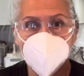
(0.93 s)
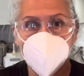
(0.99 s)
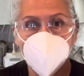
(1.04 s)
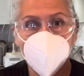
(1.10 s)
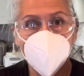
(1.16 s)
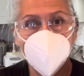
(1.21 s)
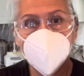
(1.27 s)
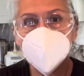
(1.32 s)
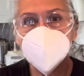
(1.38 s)

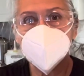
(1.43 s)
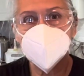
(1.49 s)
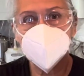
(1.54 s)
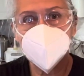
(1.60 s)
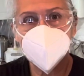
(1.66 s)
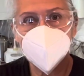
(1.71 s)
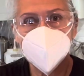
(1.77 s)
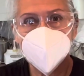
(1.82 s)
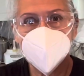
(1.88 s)
Welcome
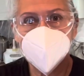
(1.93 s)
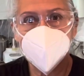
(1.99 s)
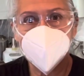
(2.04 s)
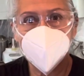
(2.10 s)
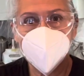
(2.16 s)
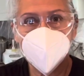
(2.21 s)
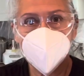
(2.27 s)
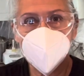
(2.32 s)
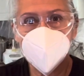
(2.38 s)
to Real Life
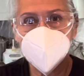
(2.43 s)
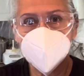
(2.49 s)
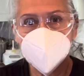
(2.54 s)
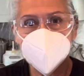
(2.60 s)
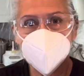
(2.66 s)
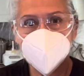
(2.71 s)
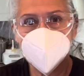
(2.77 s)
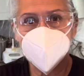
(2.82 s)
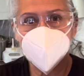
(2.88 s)
on the
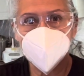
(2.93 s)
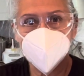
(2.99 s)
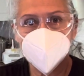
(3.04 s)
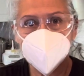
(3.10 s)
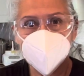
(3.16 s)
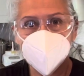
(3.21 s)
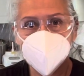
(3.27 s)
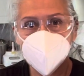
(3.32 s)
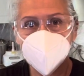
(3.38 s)
Homestead in
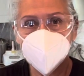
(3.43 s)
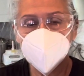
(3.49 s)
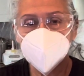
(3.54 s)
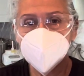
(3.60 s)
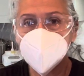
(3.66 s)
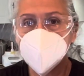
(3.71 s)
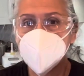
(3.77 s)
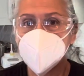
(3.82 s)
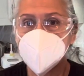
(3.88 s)
Ontario,
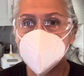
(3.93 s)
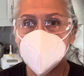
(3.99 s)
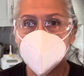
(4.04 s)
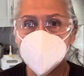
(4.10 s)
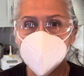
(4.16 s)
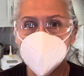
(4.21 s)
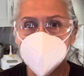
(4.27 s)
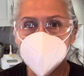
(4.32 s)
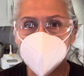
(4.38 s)
and I'm
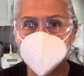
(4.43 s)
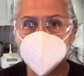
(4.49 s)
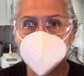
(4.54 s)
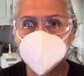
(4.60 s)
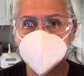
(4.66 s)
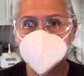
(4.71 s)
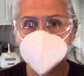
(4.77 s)
Marie.